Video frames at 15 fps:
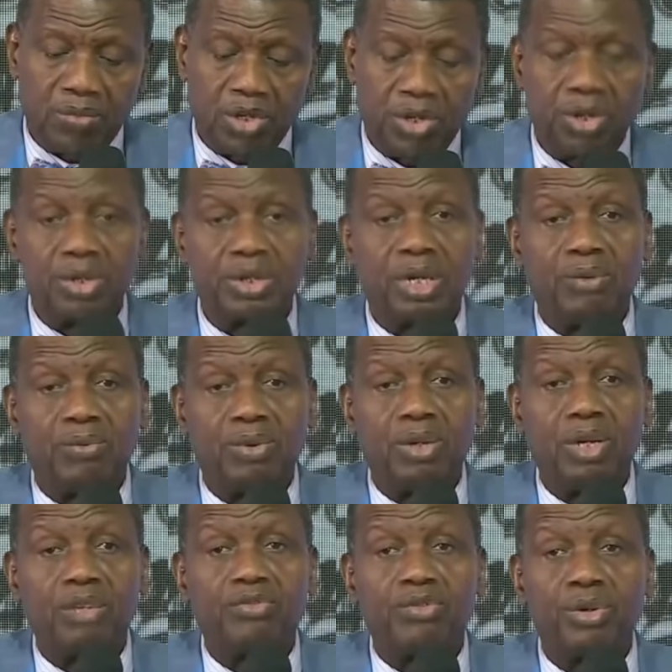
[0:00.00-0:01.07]
because I would
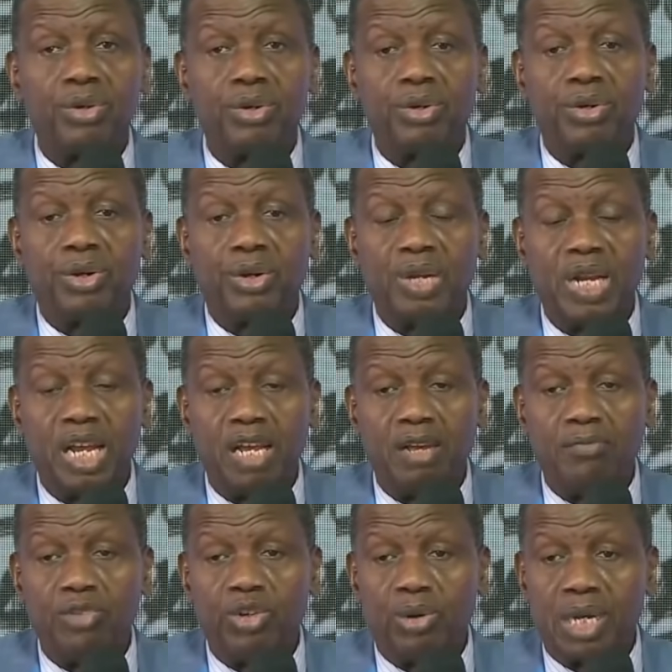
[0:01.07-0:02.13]
love to know your
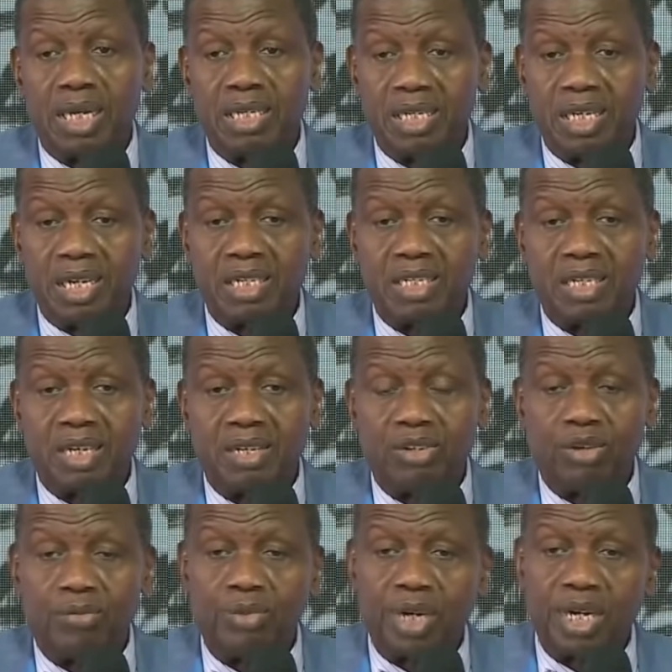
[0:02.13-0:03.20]
name, your address, and
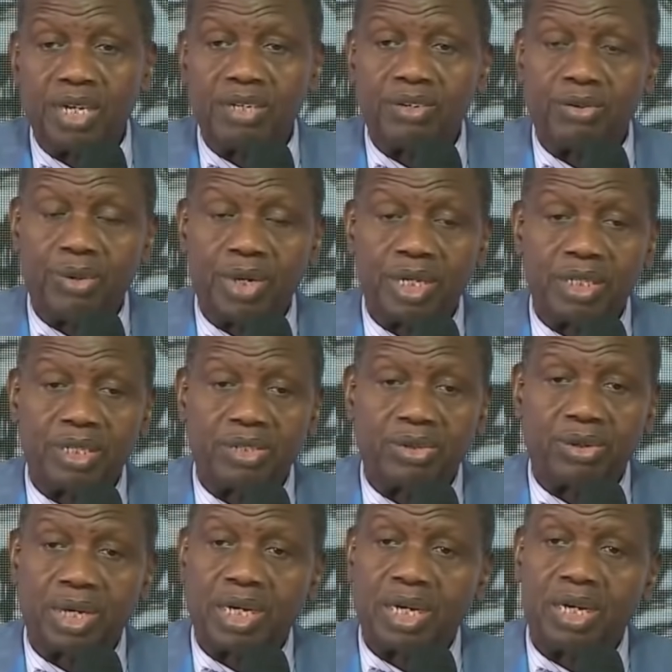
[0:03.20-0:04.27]
your prayer request
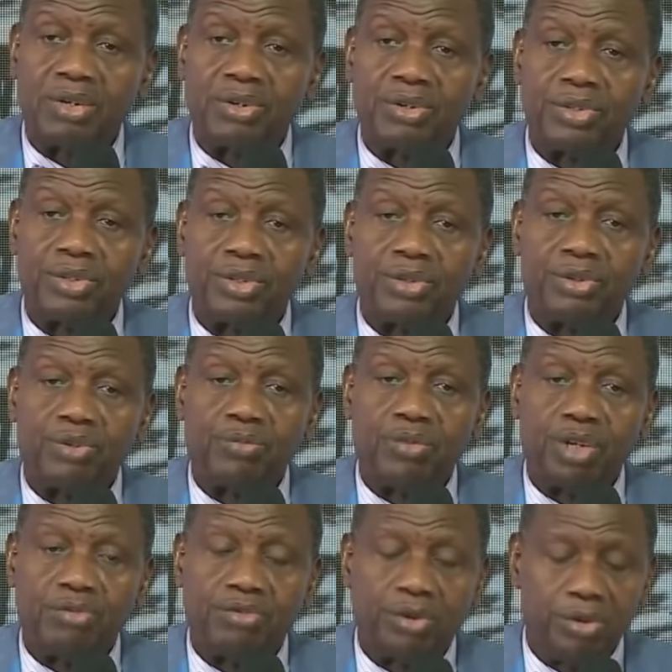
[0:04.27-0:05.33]
so I can continue to
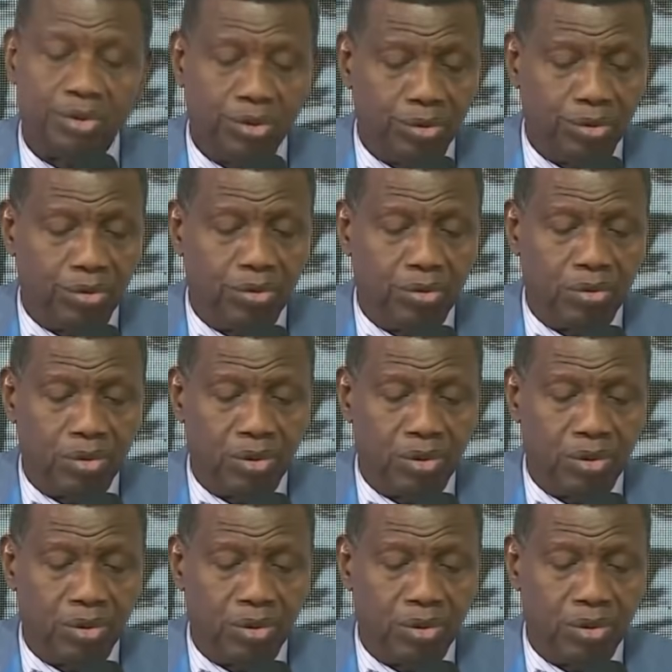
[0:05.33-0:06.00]
pray for you.